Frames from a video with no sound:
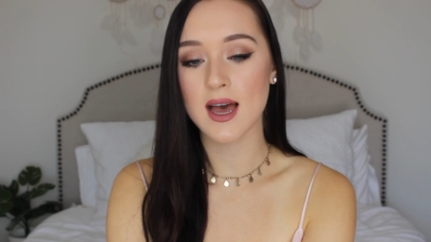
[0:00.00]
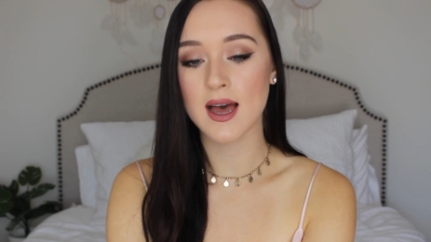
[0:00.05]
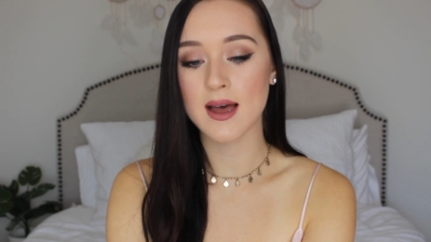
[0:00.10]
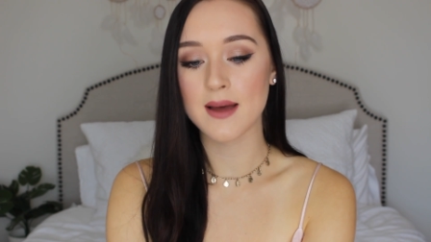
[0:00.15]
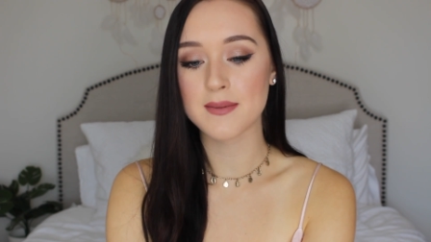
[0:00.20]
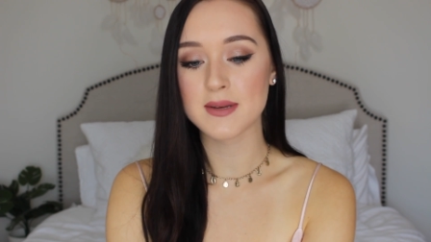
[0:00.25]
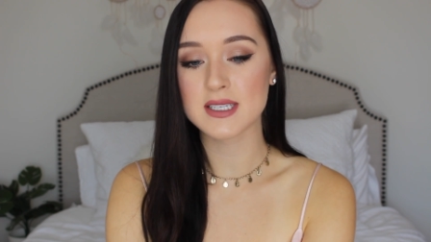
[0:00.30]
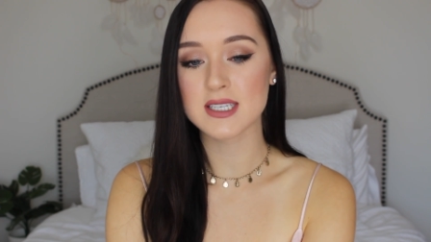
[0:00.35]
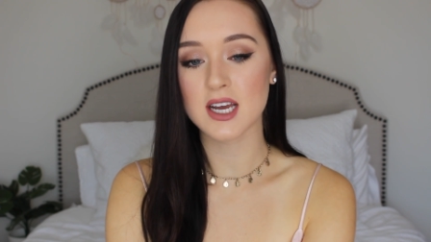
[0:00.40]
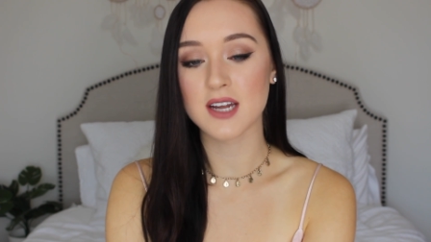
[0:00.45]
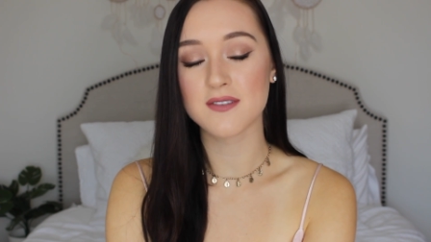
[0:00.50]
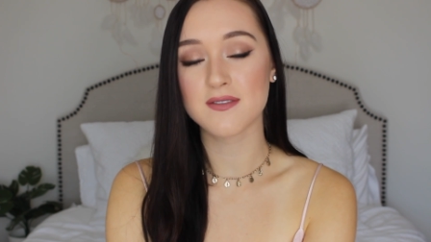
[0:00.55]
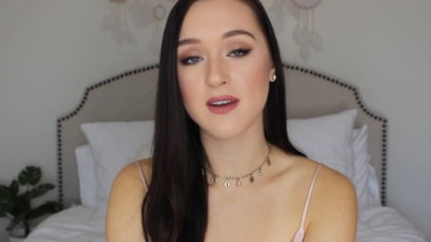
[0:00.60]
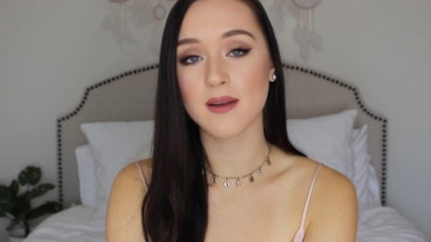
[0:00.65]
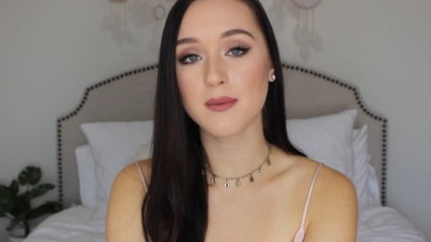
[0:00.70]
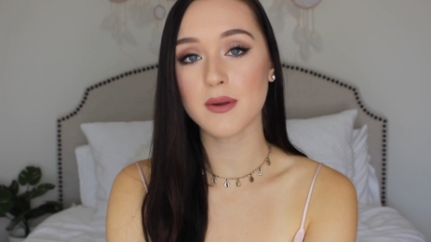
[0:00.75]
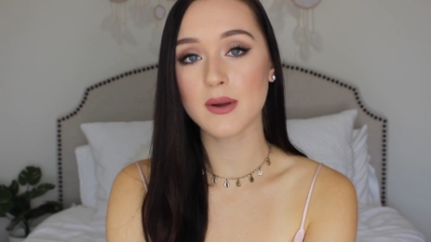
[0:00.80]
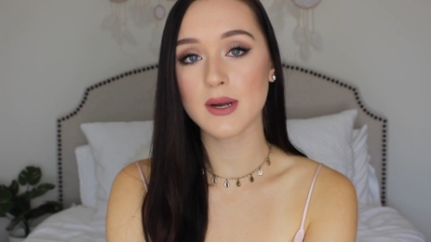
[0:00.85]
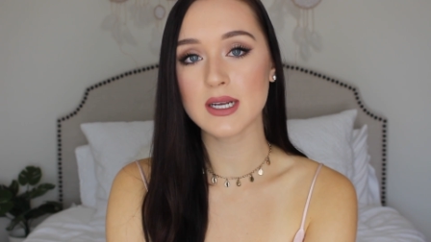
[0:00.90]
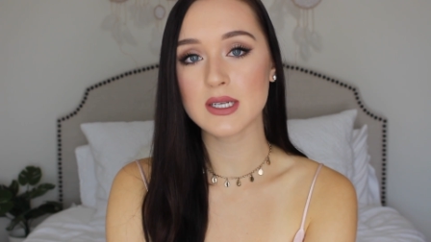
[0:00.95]
Um, it's on
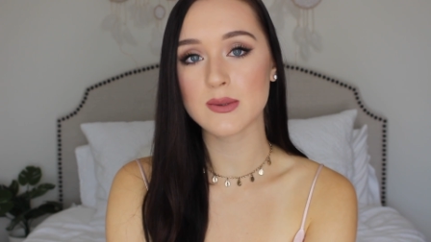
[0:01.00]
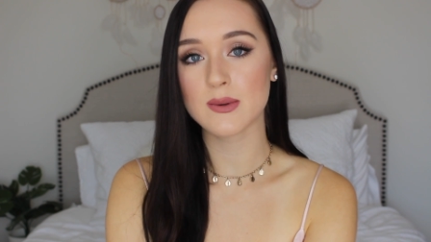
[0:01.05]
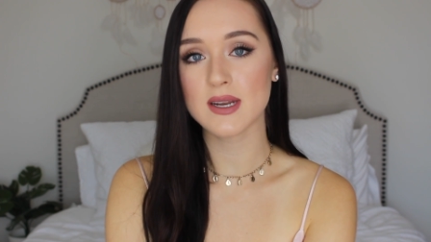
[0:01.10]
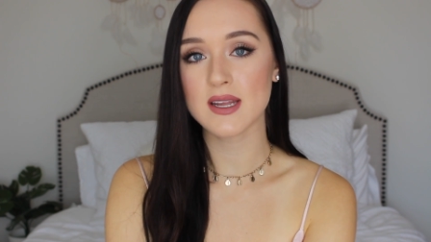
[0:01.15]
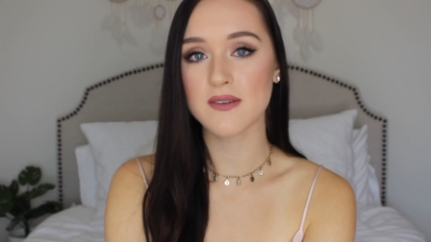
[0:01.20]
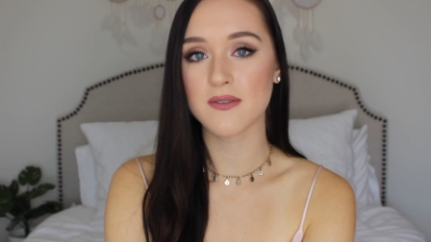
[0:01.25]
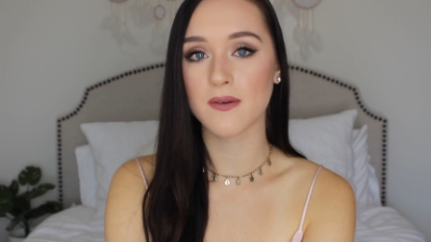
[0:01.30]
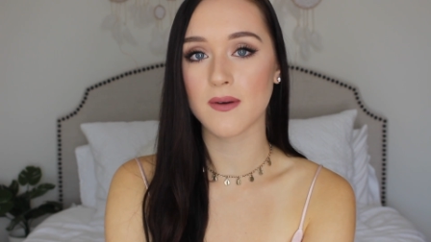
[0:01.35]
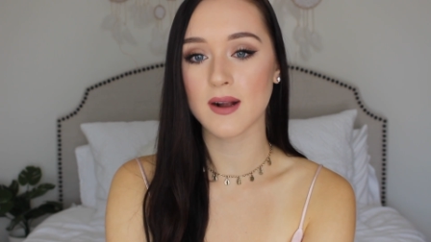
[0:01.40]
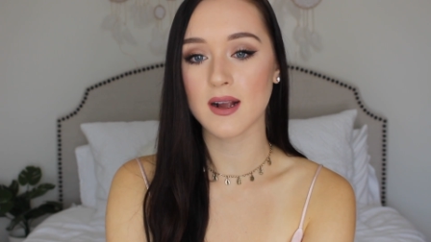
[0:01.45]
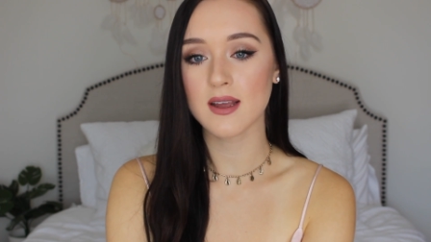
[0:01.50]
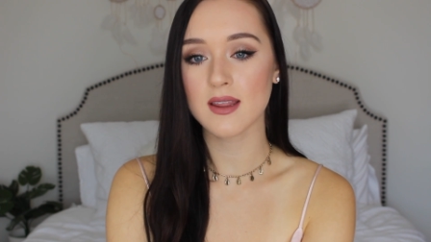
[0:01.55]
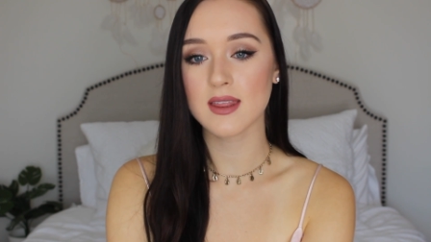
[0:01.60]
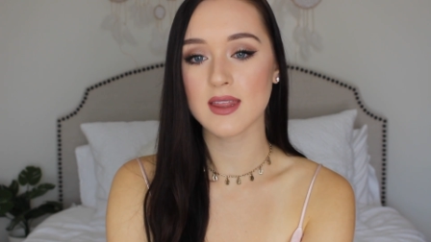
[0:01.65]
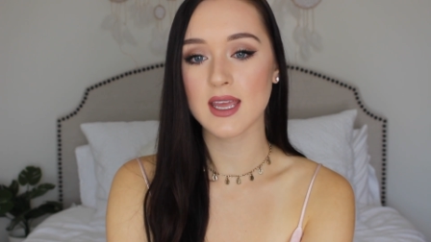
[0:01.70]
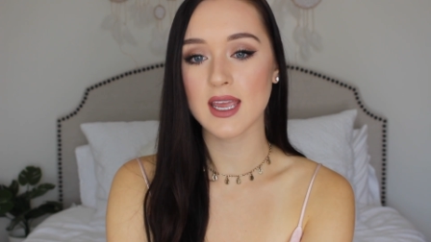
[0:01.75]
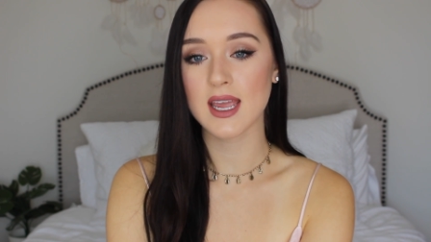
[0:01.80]
February twenty-fourth